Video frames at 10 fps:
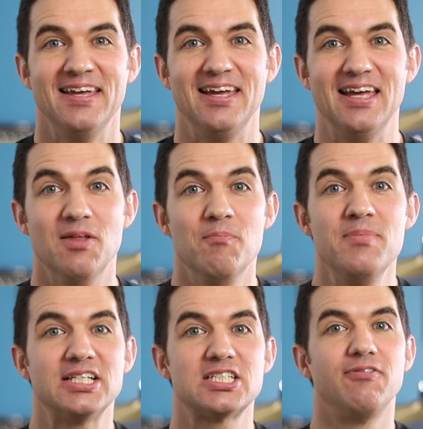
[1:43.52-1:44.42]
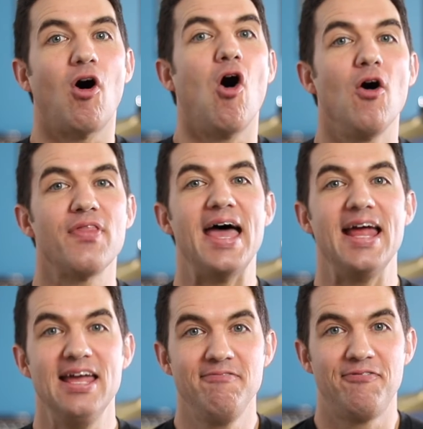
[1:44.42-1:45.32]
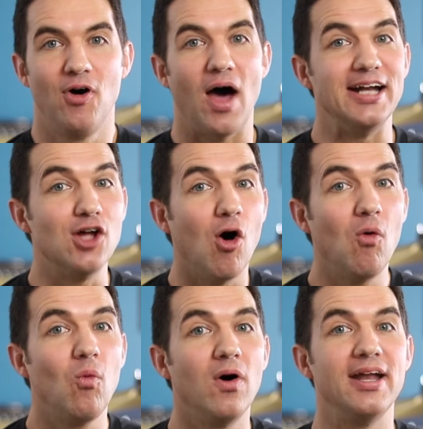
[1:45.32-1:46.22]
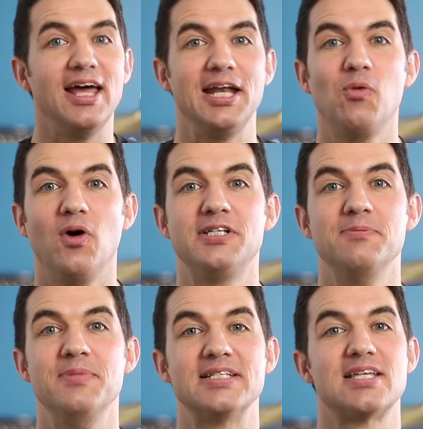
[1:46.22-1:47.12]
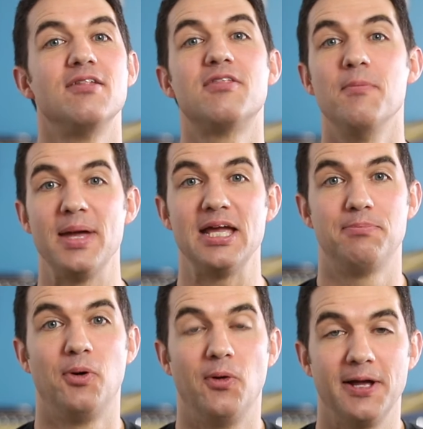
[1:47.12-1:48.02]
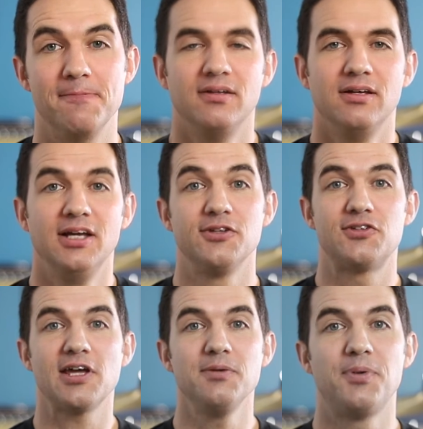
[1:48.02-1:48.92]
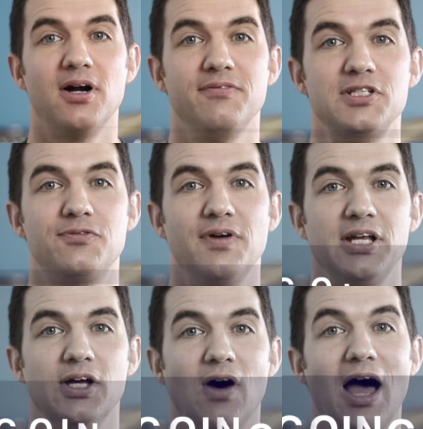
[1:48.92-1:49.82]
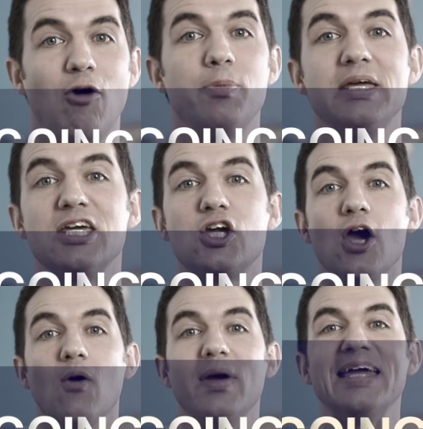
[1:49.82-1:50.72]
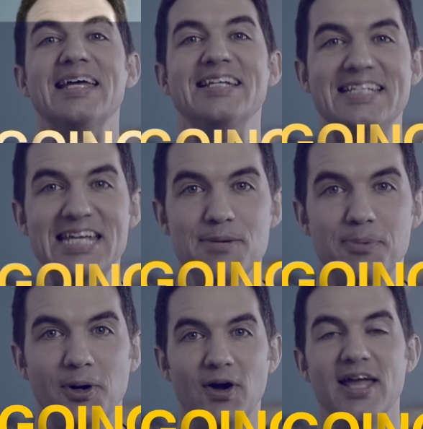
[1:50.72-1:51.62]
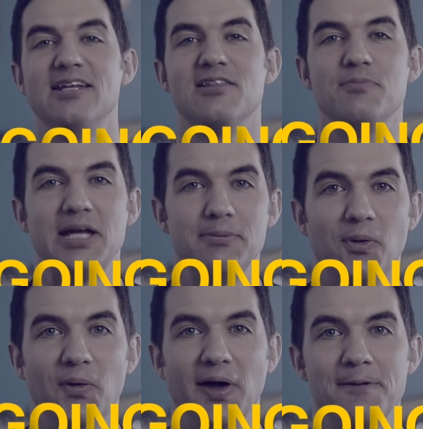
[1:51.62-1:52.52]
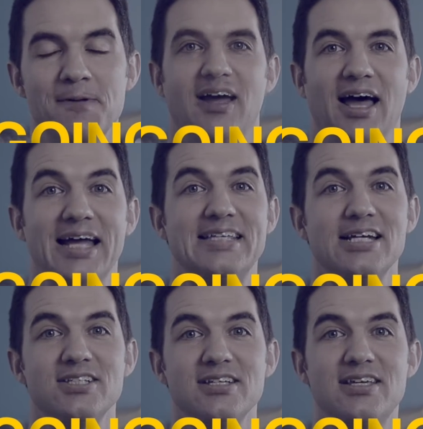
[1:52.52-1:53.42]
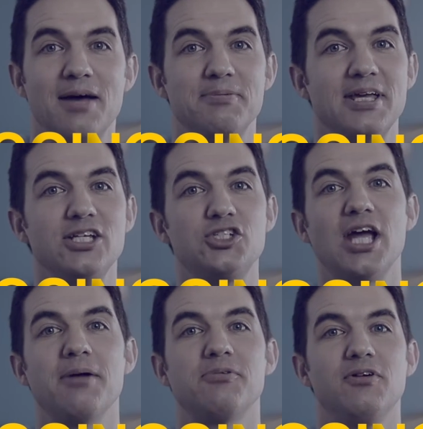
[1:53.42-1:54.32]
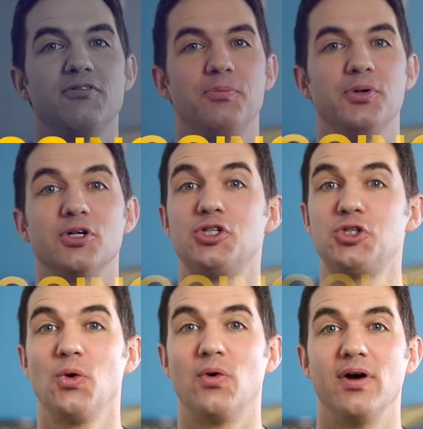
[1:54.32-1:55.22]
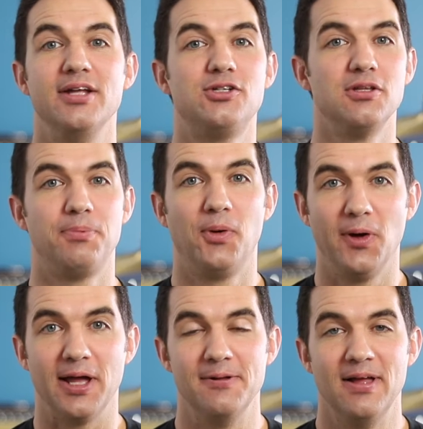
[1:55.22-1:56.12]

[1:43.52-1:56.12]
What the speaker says: In the midst of all that info, I don't want anyone to miss the main point. In the second part of each video, I will be going deeper into the main point. I intentionally kept each chapter of the book short and to the point.